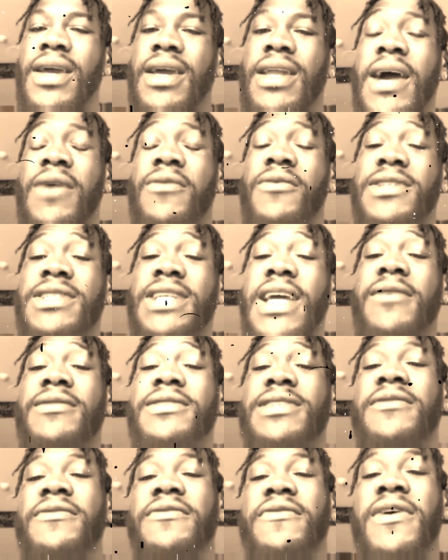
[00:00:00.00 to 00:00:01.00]
And I wish I
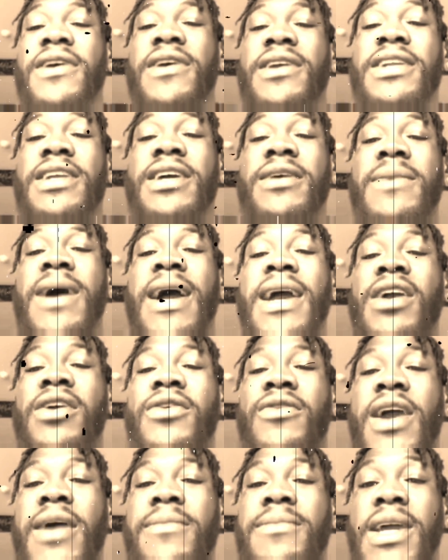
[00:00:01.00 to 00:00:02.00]
was in front of them. I
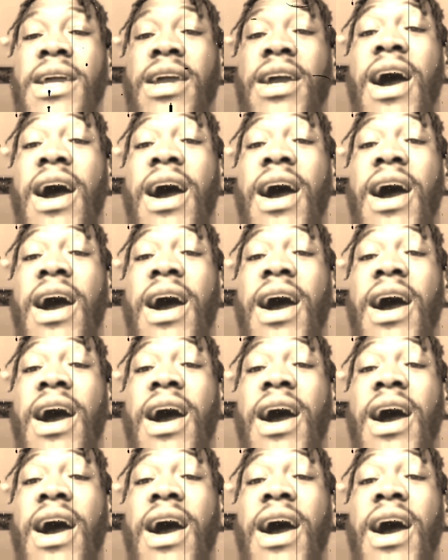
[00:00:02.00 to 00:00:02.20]
can grab their